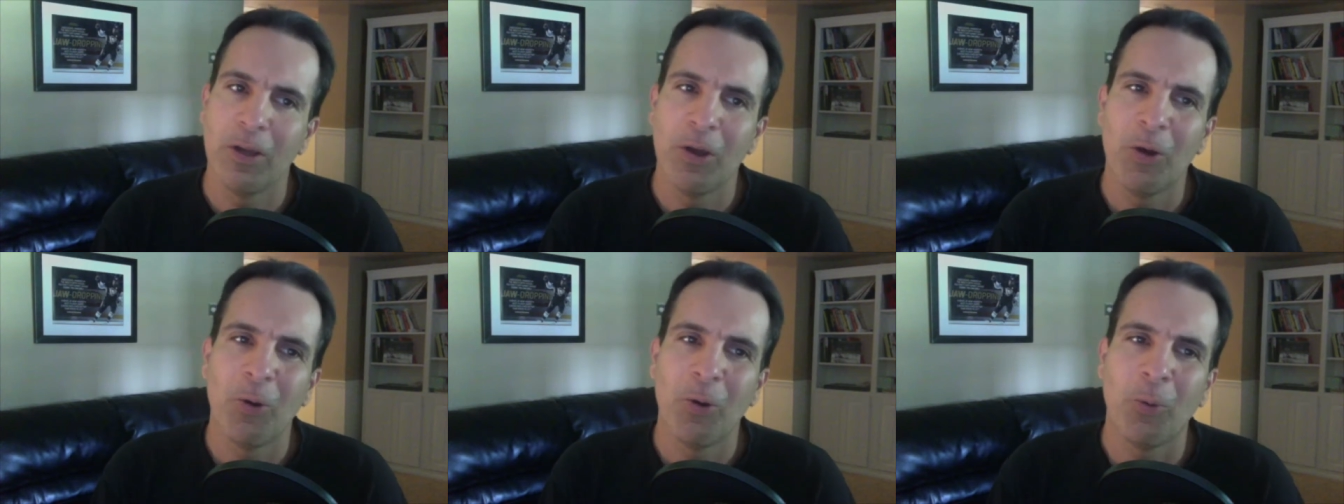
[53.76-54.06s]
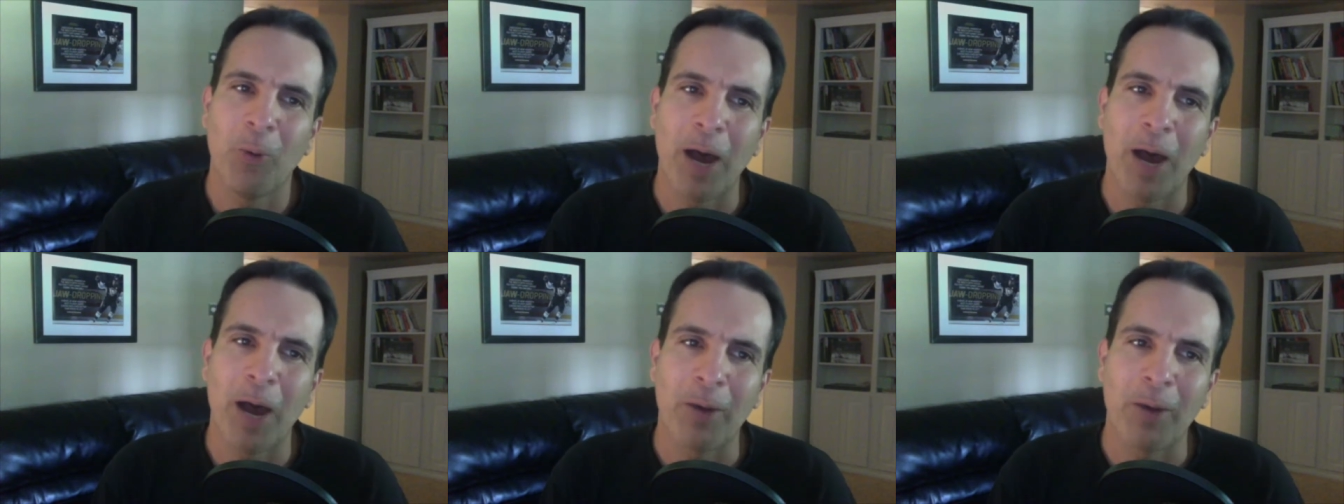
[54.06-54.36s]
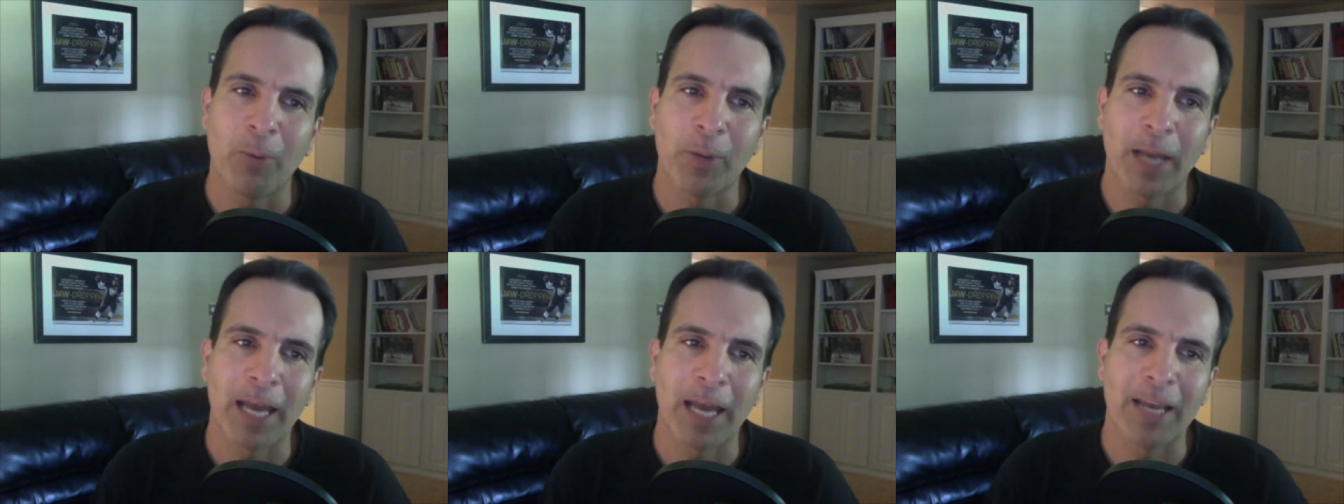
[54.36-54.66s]
why
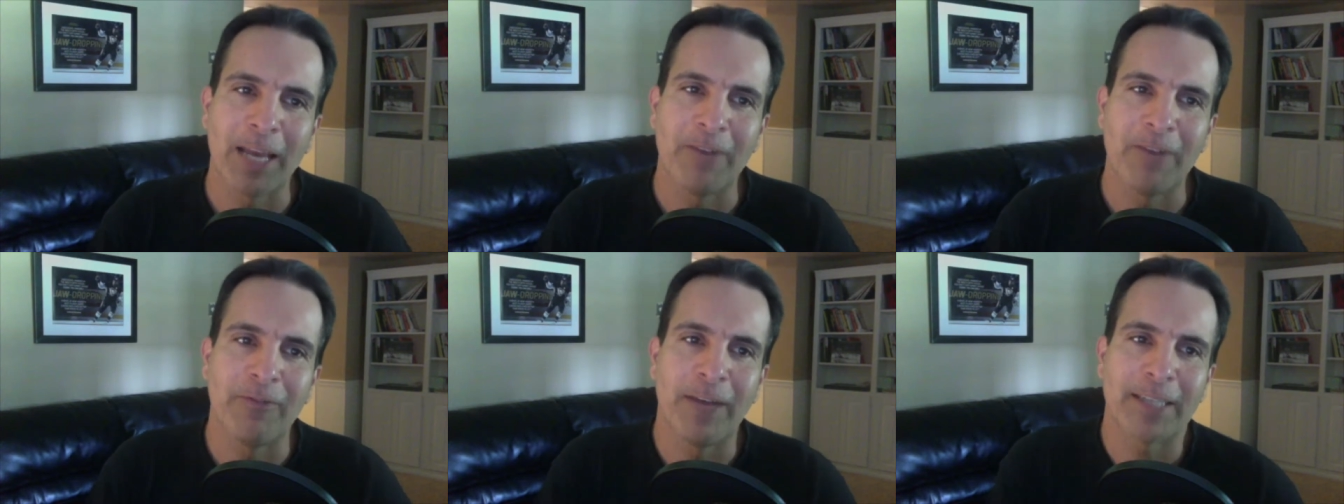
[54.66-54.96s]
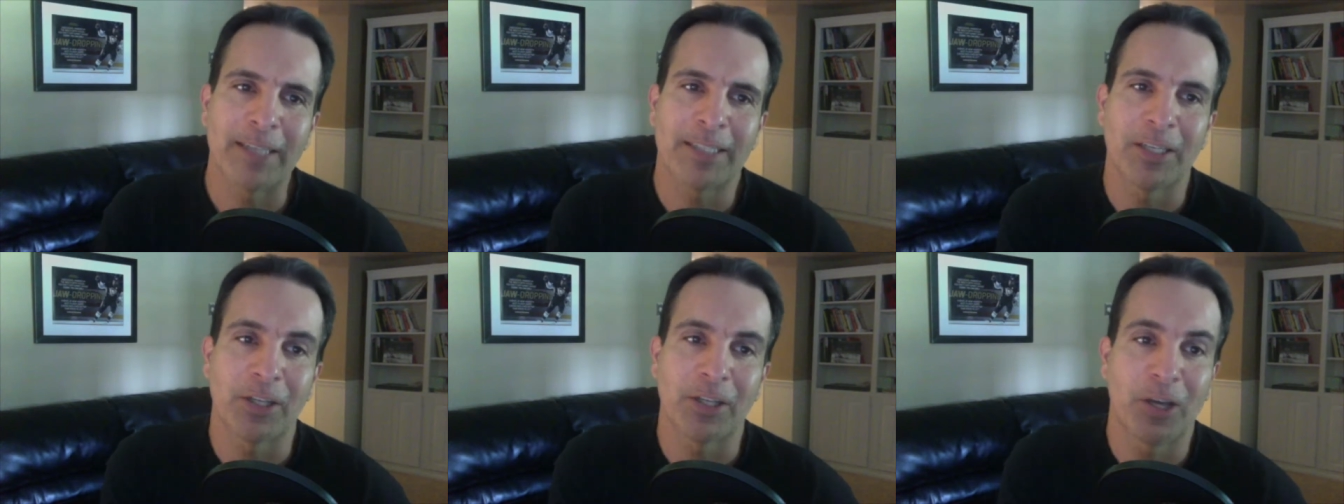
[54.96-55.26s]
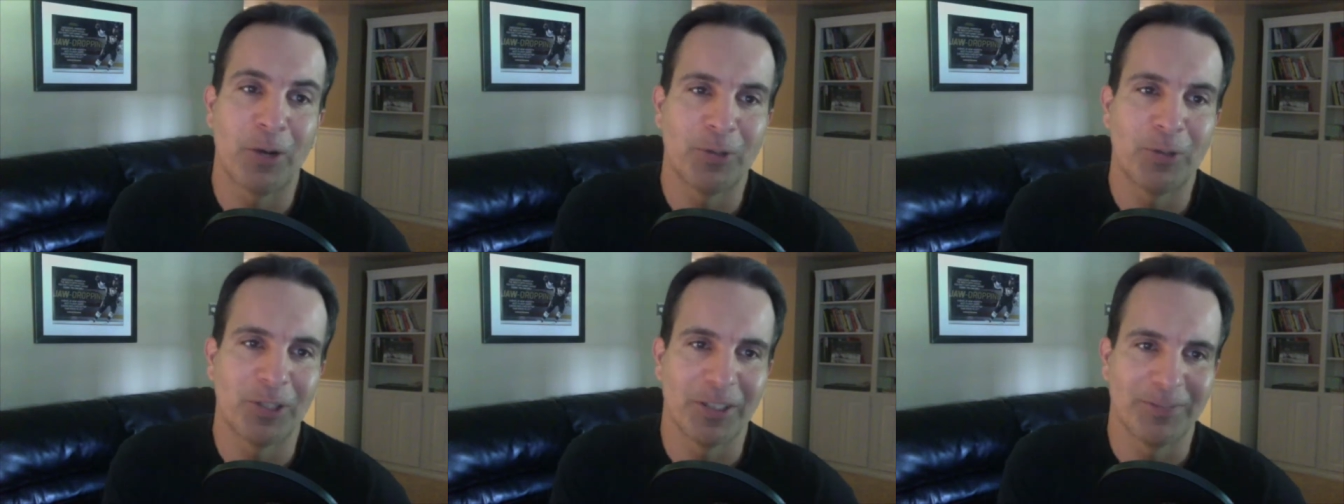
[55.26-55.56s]
would I invest in
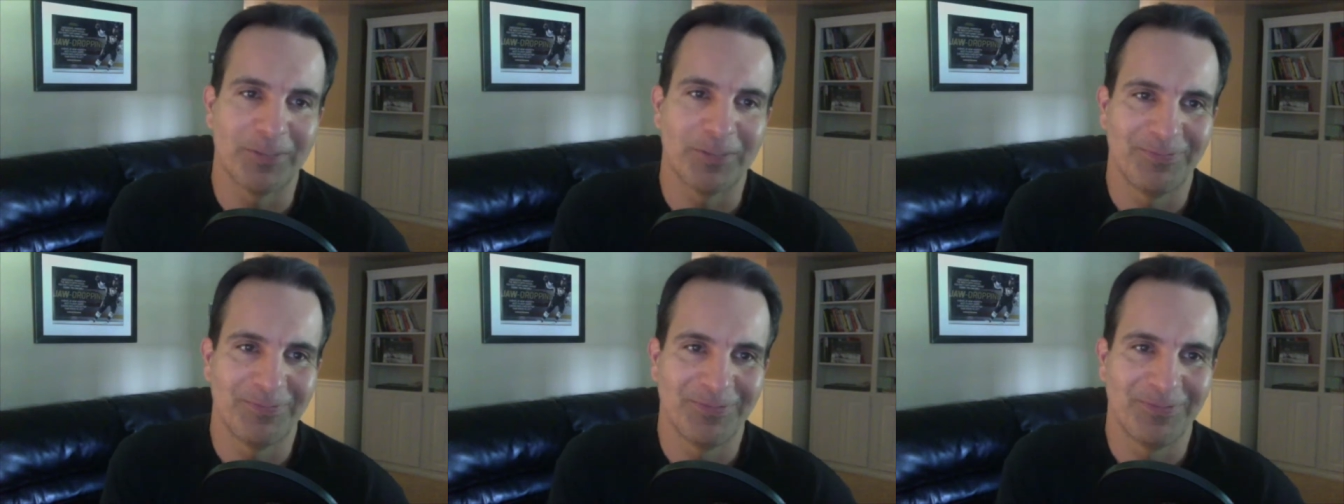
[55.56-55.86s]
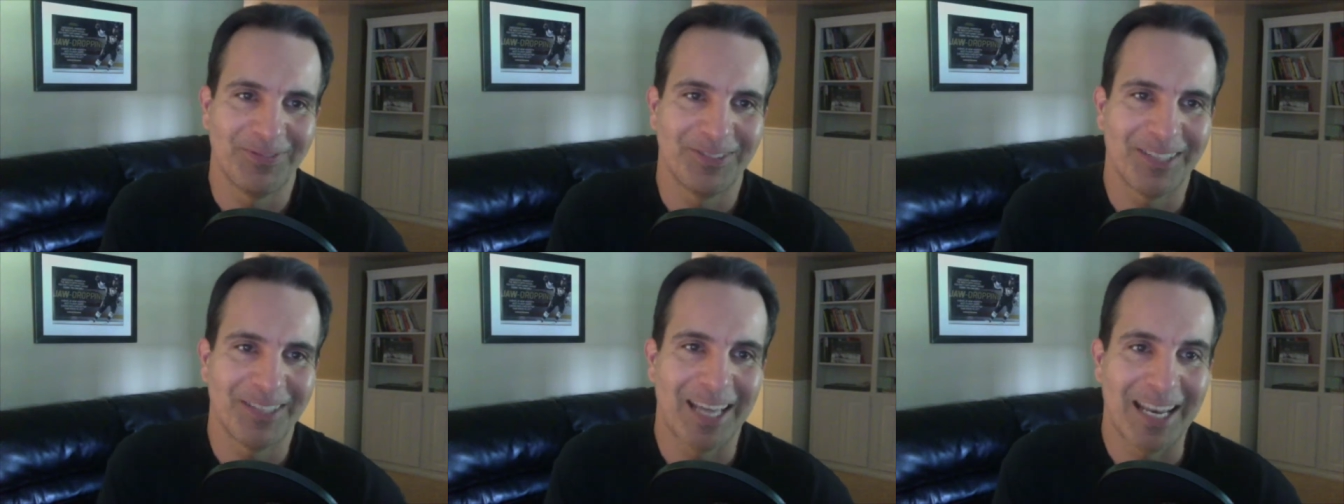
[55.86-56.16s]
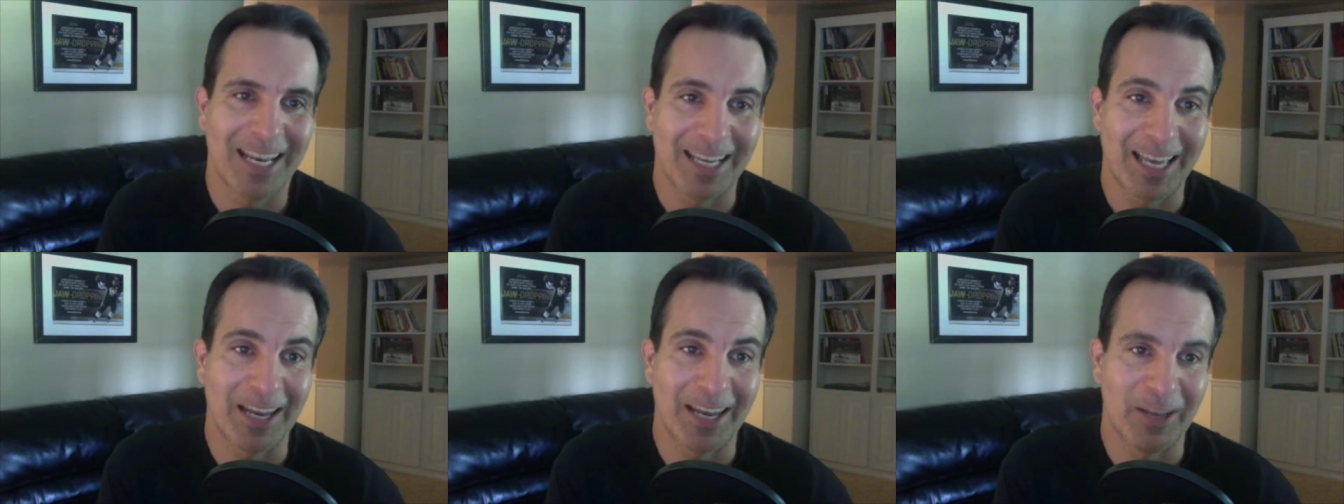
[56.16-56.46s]
coaching? And
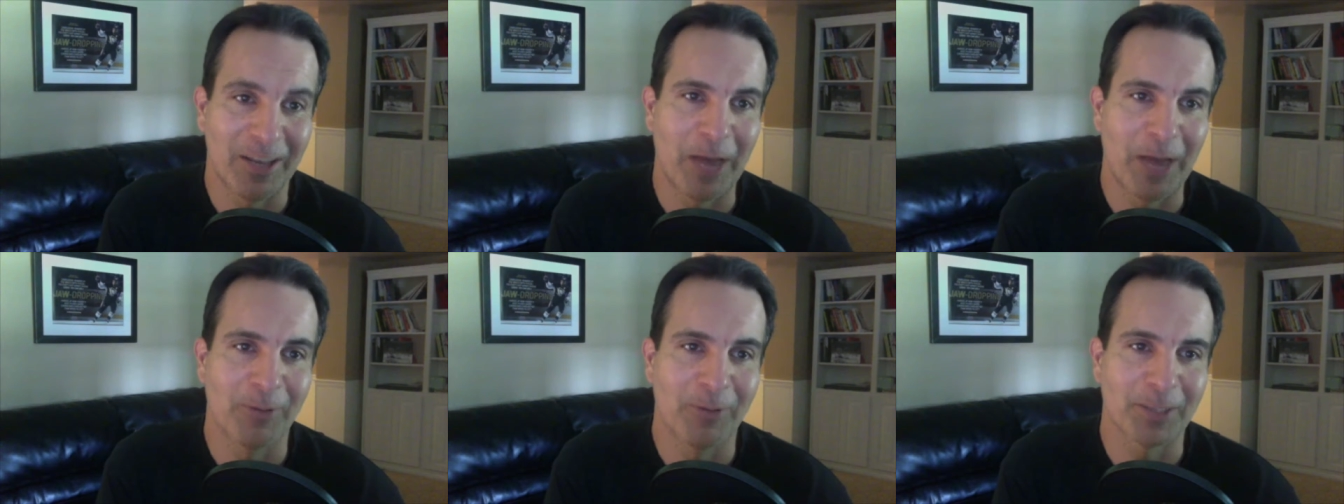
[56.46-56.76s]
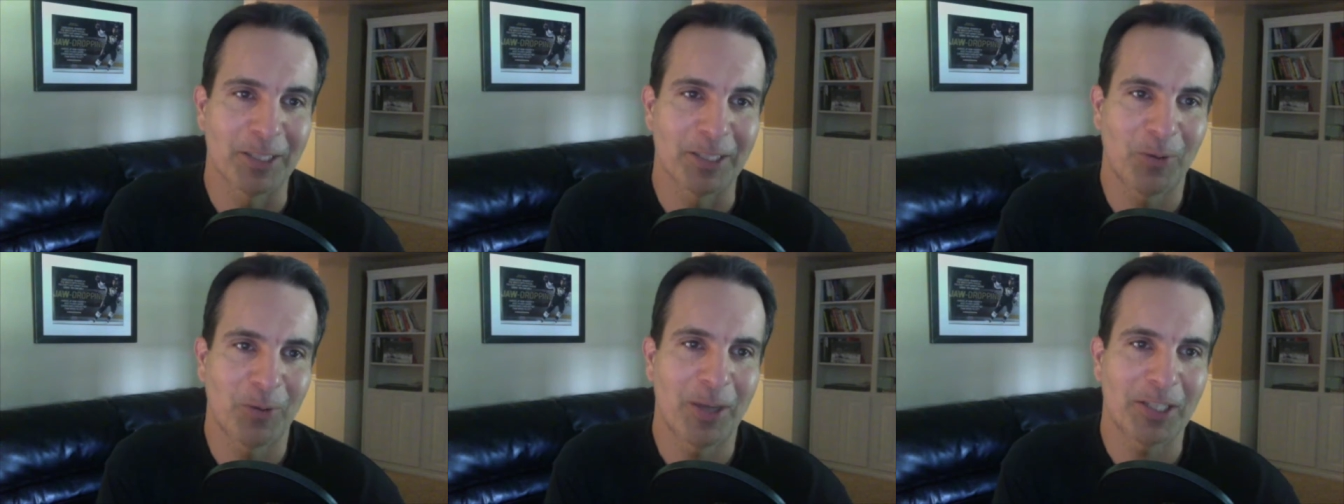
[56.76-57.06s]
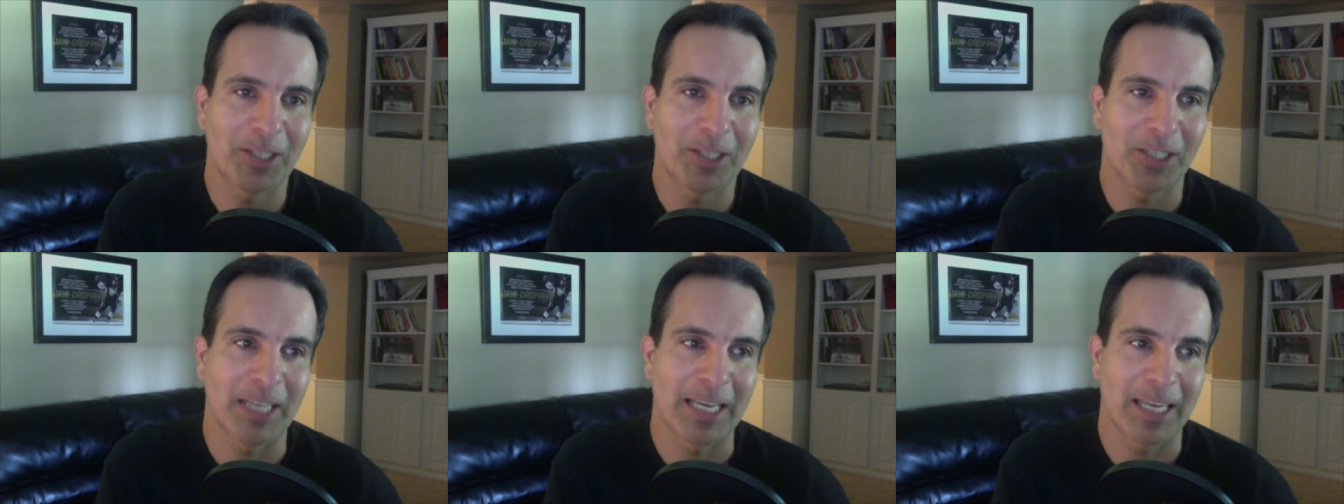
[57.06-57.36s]
he kind of, that was his
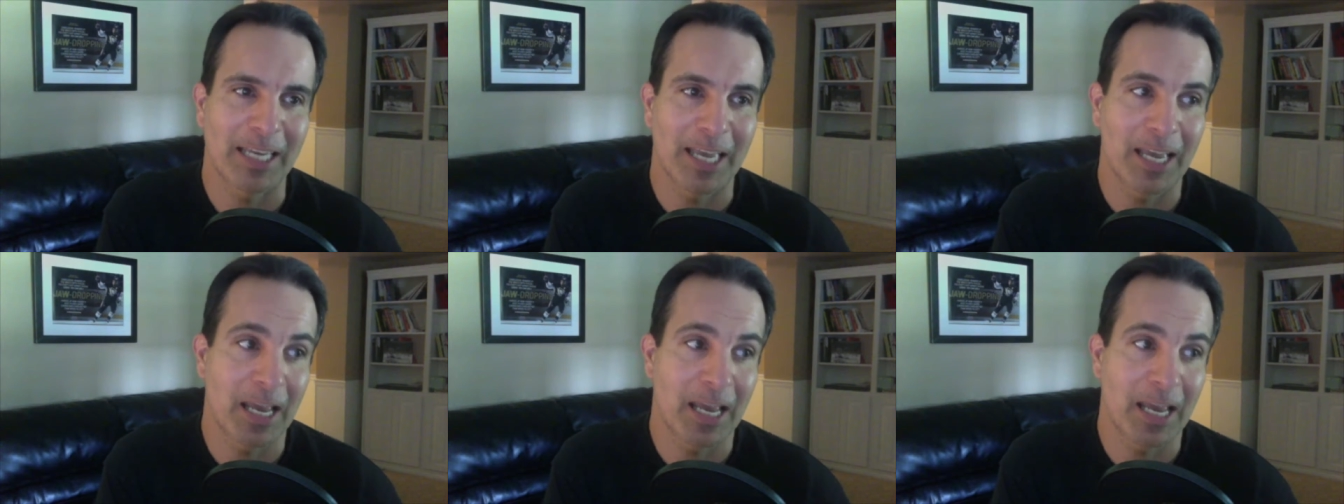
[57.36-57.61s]
question, like,